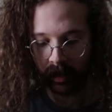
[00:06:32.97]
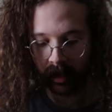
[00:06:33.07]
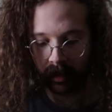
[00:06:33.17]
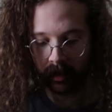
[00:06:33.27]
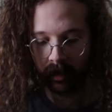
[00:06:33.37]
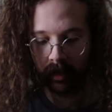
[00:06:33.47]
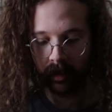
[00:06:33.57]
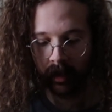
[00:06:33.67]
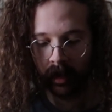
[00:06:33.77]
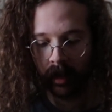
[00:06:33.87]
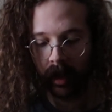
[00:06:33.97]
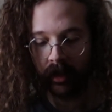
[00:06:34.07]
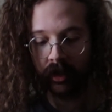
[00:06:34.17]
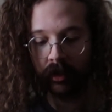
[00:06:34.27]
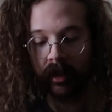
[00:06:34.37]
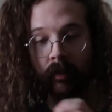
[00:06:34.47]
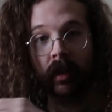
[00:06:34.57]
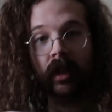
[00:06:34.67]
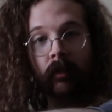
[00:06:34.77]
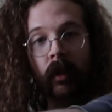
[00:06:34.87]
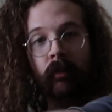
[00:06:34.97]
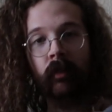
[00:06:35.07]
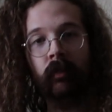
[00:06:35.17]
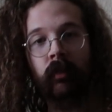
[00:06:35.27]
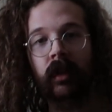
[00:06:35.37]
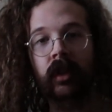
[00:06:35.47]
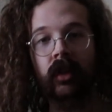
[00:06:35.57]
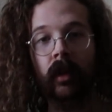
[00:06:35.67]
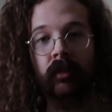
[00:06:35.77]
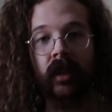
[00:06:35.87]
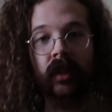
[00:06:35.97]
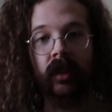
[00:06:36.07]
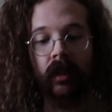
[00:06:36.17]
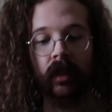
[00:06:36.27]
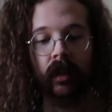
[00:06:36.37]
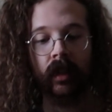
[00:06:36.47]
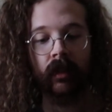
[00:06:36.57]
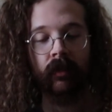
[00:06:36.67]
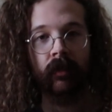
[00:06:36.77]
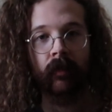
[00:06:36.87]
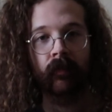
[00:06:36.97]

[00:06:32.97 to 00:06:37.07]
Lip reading: Like, I just tried to pick them up with the chopsticks and it kind of